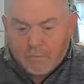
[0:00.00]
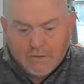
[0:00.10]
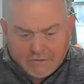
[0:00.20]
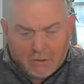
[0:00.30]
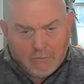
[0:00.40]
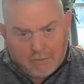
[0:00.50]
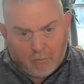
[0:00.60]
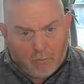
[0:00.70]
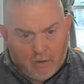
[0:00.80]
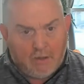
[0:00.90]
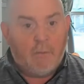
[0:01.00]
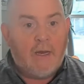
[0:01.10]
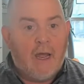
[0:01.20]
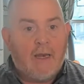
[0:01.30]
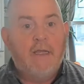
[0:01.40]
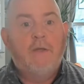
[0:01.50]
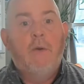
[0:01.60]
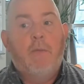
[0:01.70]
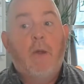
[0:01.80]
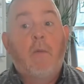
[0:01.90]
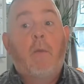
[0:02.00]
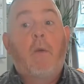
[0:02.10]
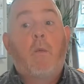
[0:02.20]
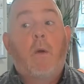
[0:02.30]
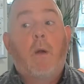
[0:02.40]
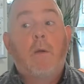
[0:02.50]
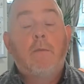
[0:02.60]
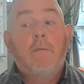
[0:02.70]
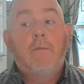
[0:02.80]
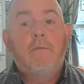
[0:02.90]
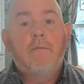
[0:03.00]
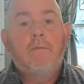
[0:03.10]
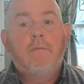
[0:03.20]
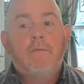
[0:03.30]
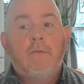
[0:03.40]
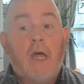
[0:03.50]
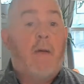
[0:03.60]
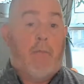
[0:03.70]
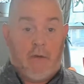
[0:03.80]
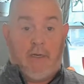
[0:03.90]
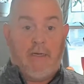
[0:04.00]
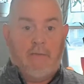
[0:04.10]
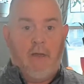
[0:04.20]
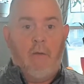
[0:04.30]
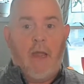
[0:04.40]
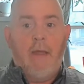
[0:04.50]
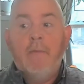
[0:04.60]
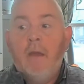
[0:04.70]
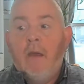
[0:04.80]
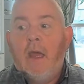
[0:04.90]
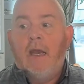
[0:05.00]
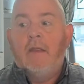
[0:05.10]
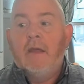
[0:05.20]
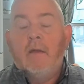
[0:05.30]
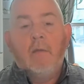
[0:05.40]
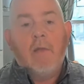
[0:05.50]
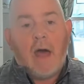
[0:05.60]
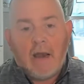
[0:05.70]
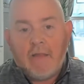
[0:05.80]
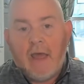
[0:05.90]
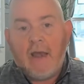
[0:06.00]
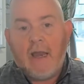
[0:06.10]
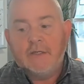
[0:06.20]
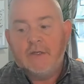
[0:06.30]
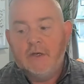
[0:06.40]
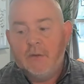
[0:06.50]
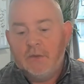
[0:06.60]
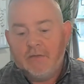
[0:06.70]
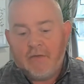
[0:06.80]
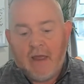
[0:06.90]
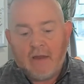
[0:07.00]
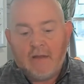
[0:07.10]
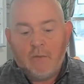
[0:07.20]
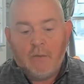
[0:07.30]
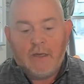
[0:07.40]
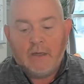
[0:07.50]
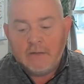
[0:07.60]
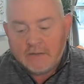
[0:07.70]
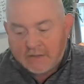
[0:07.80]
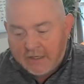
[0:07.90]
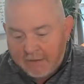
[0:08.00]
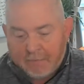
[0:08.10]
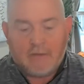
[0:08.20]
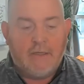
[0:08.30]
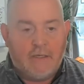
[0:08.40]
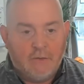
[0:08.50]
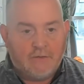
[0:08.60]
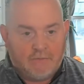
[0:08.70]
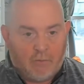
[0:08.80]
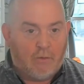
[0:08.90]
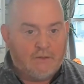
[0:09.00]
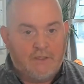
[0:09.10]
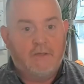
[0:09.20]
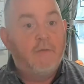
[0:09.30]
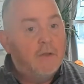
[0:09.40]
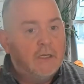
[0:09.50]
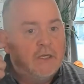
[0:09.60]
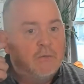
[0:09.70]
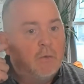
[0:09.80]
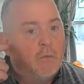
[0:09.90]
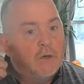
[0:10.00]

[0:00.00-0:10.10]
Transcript: So number one, we got to get to a point where we're not pulling, okay? And I think a lot of that has to do with the fact that we typically use a 4 to 6 foot leash when we're